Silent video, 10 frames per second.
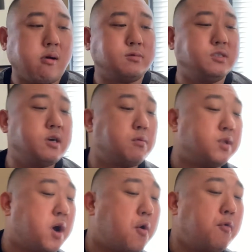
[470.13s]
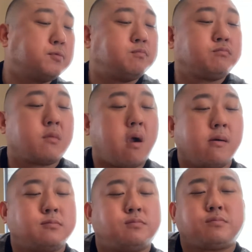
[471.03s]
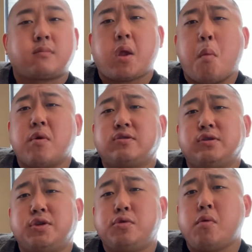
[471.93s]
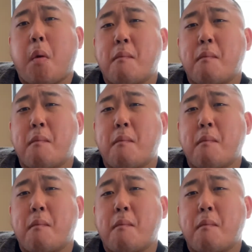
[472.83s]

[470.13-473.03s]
you don't know what to do,